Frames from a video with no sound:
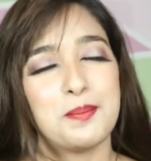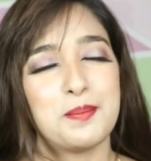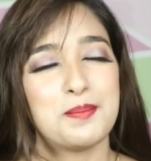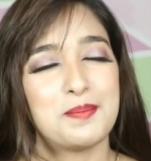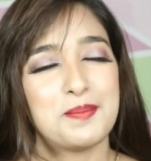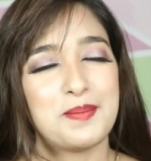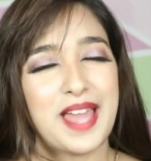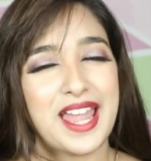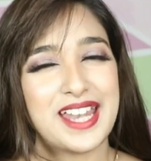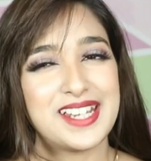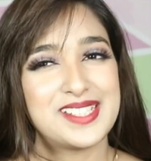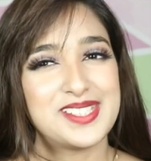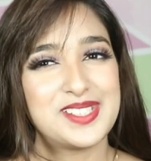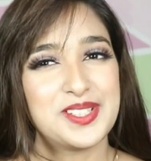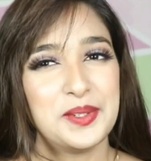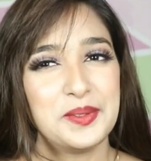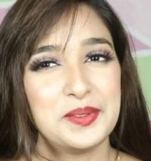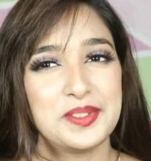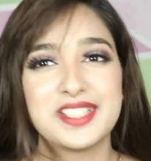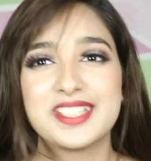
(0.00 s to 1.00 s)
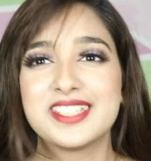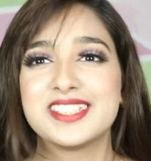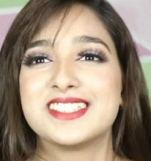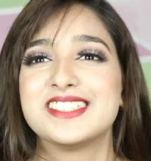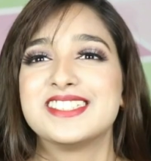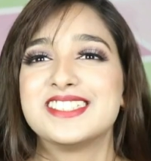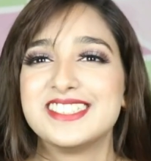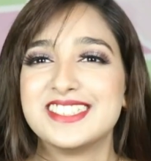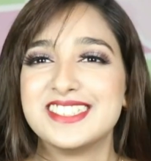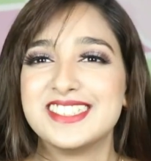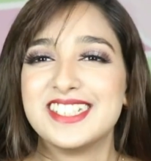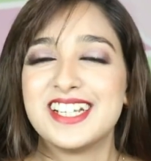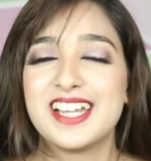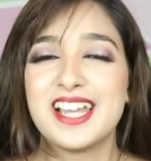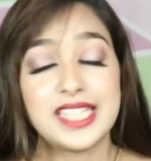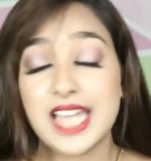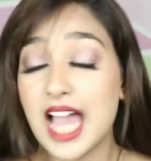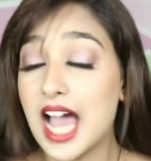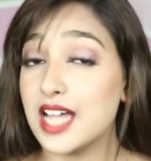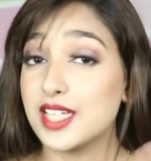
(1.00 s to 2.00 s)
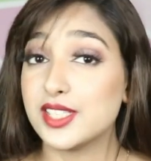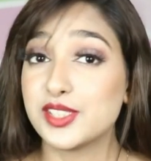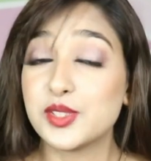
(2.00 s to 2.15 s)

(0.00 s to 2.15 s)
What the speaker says: Bad joke. Yeah,